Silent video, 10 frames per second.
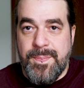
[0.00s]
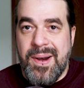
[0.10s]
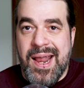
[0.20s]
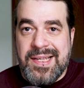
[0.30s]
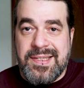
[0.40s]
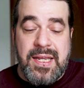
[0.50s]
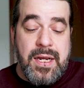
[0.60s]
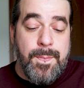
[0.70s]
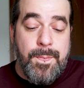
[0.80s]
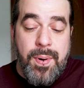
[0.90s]
plastic
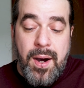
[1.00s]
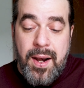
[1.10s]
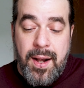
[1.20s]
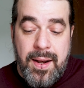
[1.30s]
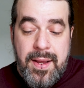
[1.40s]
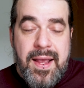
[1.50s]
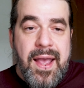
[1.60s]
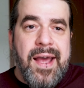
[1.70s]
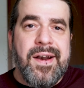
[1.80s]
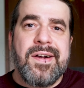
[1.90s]
bottle.
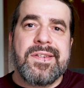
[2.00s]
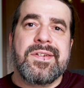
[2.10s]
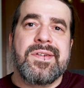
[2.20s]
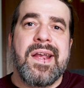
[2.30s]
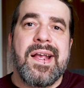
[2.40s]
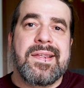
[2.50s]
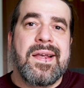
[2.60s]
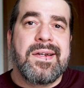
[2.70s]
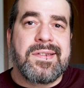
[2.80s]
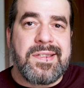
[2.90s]
And also to get
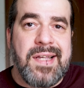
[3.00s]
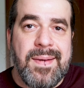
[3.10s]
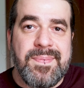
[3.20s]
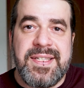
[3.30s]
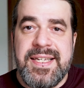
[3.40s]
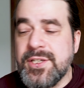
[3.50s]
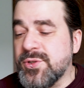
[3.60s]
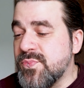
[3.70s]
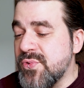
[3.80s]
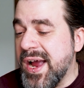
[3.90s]
some sea
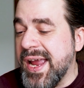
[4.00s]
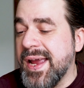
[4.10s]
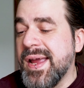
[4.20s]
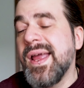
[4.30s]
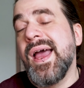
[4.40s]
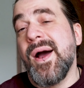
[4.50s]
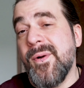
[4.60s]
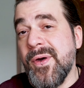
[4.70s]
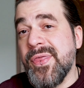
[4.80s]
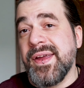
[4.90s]
spray, I
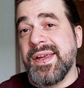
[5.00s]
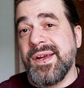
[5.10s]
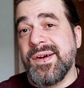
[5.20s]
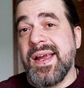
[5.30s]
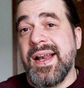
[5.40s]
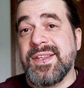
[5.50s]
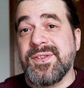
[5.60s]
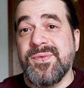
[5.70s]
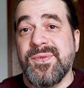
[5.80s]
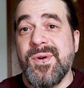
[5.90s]
was thinking, okay, let's
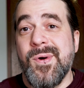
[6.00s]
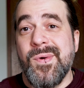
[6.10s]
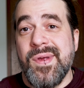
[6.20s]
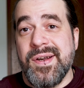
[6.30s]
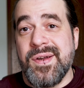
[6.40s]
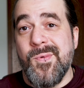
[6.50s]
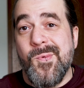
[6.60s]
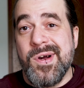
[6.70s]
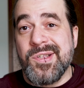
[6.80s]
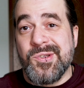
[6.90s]
do it
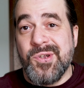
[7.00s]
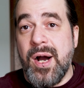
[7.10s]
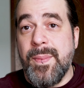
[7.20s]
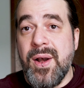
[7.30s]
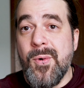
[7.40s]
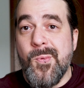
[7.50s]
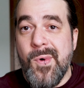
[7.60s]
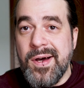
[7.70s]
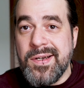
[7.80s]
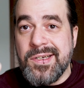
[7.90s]
with normal
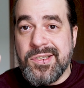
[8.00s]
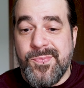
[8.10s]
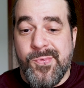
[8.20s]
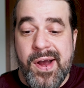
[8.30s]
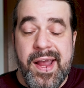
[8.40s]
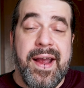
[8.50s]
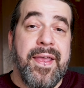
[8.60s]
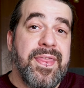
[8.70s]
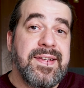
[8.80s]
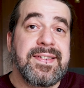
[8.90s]
water spray,
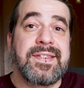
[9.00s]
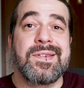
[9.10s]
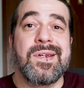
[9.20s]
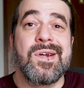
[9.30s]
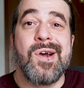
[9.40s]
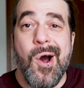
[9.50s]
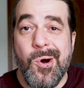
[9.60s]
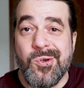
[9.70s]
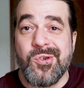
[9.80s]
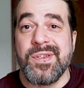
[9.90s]
and this is the
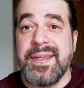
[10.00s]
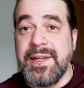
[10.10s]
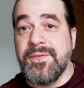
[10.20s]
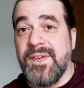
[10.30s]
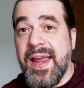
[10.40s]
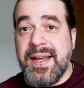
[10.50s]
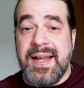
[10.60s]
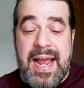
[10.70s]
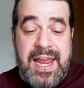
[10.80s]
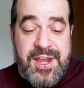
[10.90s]
ocean effect
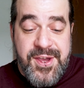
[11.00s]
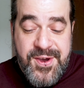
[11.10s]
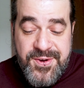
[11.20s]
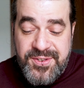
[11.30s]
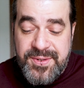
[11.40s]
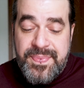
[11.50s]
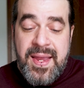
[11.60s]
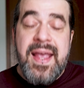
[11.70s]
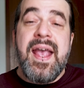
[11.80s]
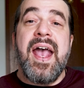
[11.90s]
I use.
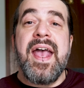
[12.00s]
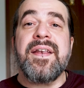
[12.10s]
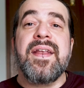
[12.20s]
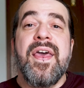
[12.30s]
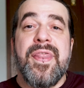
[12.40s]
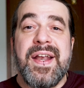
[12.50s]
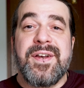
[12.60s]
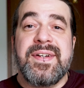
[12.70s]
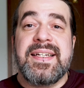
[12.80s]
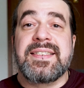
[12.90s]
And then
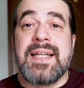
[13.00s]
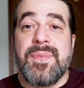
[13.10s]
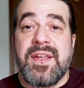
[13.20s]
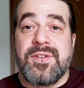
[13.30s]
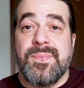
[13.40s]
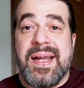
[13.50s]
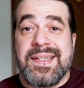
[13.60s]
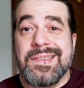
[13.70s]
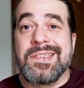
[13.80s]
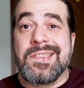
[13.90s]
you need something to make
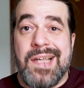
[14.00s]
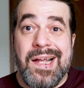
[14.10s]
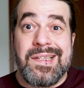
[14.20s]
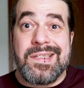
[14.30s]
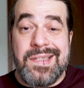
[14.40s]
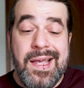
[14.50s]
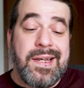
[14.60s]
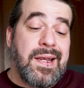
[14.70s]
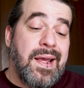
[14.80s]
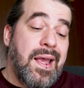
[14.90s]
the
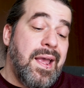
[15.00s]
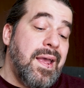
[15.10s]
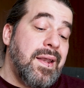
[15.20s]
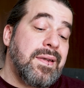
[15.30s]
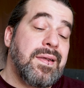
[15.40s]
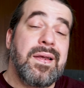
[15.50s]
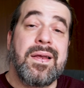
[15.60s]
sunset, and